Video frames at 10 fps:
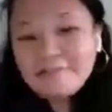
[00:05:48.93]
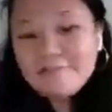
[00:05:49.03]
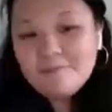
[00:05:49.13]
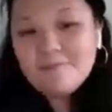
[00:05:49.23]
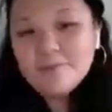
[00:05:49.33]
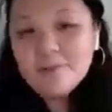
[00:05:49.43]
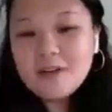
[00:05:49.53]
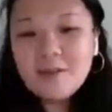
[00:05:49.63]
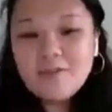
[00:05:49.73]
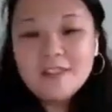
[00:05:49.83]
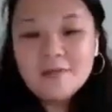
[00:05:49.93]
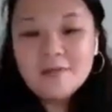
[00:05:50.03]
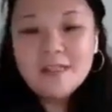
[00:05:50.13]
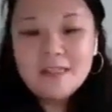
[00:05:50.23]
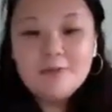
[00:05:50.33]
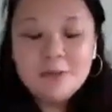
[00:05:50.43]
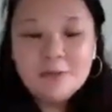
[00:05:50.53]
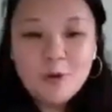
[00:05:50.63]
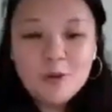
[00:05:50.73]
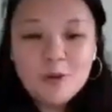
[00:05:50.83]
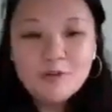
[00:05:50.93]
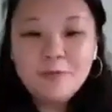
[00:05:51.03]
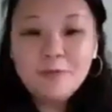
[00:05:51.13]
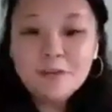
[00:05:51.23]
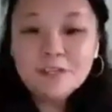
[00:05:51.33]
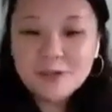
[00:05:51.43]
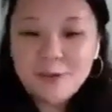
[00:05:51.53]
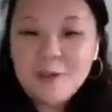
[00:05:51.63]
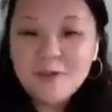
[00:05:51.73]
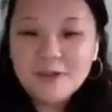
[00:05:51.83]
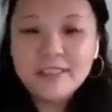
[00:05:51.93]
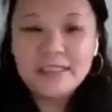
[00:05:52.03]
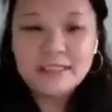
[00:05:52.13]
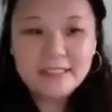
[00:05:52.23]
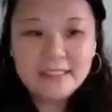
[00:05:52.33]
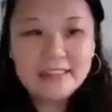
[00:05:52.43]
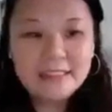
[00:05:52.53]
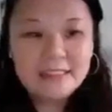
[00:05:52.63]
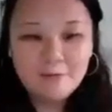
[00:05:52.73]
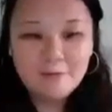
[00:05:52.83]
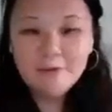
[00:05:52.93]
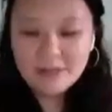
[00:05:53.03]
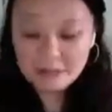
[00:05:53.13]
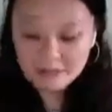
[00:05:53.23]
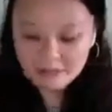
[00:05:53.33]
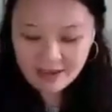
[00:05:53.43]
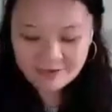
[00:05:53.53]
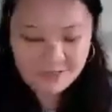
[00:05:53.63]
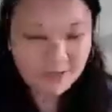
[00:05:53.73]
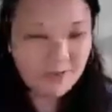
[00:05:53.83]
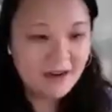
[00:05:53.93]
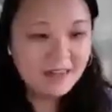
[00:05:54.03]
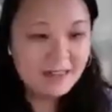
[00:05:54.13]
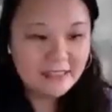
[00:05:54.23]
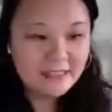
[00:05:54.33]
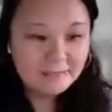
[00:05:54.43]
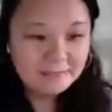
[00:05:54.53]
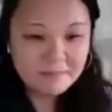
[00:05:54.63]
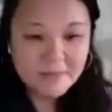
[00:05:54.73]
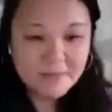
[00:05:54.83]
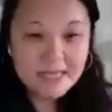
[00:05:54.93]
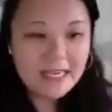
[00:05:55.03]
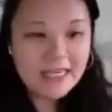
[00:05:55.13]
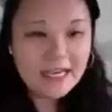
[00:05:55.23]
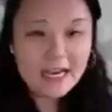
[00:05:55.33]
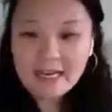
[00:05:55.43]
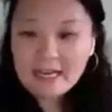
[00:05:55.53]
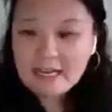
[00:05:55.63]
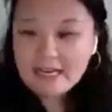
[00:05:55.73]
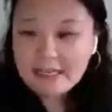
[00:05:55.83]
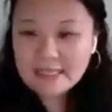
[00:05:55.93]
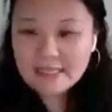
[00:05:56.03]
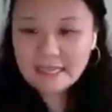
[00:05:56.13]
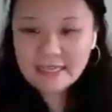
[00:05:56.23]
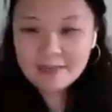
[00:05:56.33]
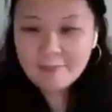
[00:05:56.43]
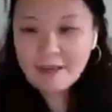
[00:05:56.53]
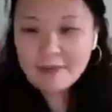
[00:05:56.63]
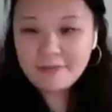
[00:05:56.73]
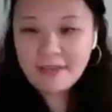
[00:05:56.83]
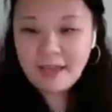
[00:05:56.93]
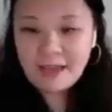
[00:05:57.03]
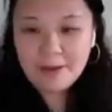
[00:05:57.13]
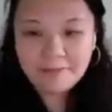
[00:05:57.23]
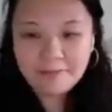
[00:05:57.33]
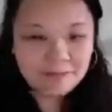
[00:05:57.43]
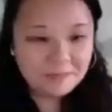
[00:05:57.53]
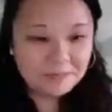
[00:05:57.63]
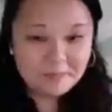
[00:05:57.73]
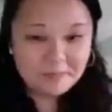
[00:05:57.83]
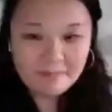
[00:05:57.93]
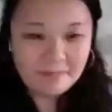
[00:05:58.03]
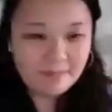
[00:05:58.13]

And for an obvious reason, it was one of the first courses that focused on language awareness. The second wave came